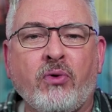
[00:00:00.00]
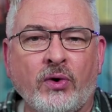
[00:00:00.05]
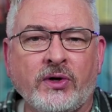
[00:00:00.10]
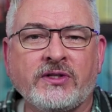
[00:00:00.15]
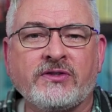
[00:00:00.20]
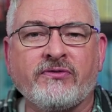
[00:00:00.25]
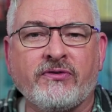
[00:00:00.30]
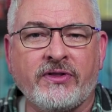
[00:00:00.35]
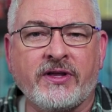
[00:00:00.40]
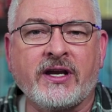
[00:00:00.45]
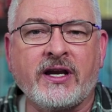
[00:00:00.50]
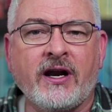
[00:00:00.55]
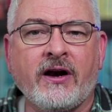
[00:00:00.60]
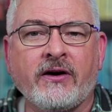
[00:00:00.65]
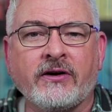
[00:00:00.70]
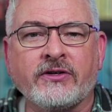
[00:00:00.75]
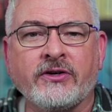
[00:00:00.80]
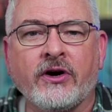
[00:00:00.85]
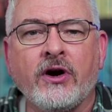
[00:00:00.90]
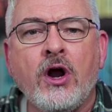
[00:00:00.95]
points for the
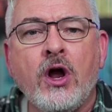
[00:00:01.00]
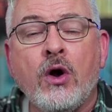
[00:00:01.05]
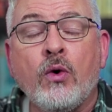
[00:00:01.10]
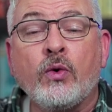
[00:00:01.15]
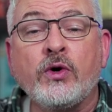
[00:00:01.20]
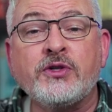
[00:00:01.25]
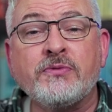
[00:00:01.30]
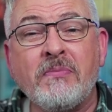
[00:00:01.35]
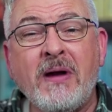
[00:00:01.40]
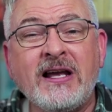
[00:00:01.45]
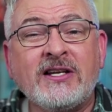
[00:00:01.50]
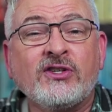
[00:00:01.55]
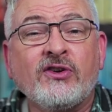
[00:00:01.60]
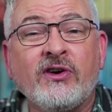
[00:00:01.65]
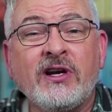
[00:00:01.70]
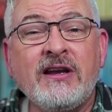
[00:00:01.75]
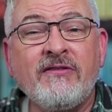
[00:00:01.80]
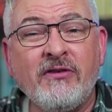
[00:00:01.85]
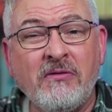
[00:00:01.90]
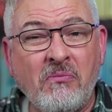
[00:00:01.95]
character, which makes
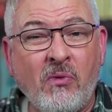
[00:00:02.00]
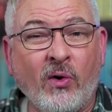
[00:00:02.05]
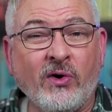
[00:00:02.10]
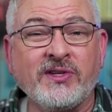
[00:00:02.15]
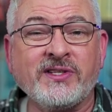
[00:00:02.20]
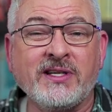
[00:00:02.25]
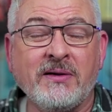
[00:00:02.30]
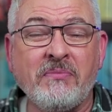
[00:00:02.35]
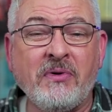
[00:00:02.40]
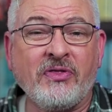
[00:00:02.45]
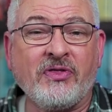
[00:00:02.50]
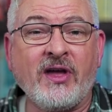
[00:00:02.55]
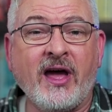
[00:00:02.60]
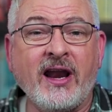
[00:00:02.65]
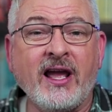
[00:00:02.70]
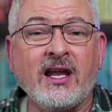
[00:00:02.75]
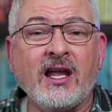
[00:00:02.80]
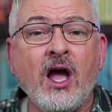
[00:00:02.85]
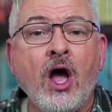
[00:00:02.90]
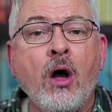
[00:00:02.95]
her even more
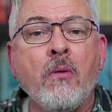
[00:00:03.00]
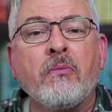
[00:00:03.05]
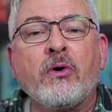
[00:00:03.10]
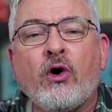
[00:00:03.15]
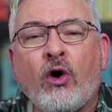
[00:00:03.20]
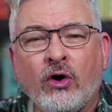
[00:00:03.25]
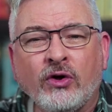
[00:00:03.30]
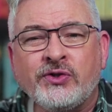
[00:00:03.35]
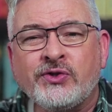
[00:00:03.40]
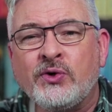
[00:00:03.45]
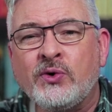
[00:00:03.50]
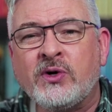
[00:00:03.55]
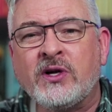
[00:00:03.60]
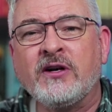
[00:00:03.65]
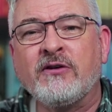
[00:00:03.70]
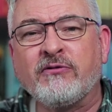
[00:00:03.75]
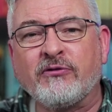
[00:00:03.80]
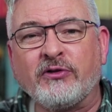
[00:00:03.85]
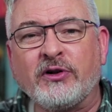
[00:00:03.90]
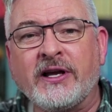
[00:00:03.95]
sympathetic, but also
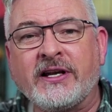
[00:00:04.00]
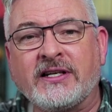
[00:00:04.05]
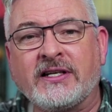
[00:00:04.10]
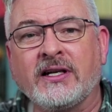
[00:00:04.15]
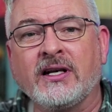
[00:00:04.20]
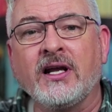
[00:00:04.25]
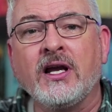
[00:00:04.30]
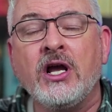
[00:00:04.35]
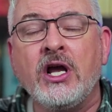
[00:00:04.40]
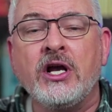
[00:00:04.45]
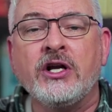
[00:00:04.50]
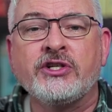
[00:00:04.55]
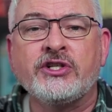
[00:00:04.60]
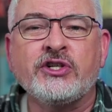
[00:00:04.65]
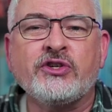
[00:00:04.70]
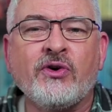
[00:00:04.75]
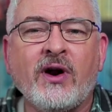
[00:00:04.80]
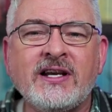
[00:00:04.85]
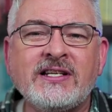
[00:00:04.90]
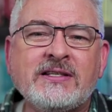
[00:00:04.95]
conflicted.
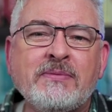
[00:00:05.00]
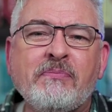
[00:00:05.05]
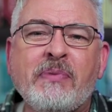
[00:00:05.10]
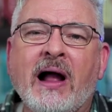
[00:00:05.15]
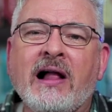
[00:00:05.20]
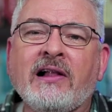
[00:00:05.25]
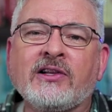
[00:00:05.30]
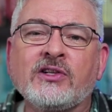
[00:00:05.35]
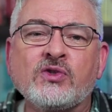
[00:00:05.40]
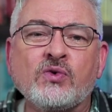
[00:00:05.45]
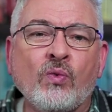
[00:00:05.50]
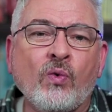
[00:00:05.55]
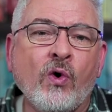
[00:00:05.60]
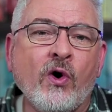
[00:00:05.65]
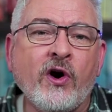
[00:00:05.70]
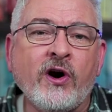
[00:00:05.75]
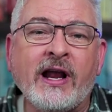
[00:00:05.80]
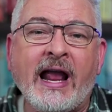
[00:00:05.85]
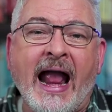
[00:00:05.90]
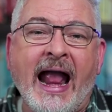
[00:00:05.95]
She tries to balance
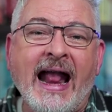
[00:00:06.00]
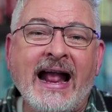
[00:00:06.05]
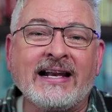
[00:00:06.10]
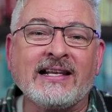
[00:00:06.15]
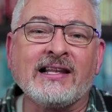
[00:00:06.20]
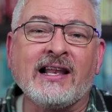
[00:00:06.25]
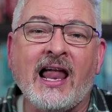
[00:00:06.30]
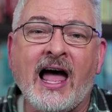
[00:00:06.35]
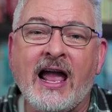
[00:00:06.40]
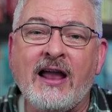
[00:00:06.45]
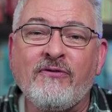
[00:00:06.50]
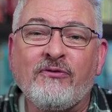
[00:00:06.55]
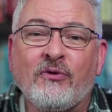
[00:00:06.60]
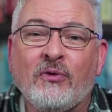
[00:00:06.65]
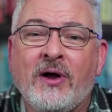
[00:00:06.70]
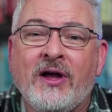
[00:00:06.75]
work and life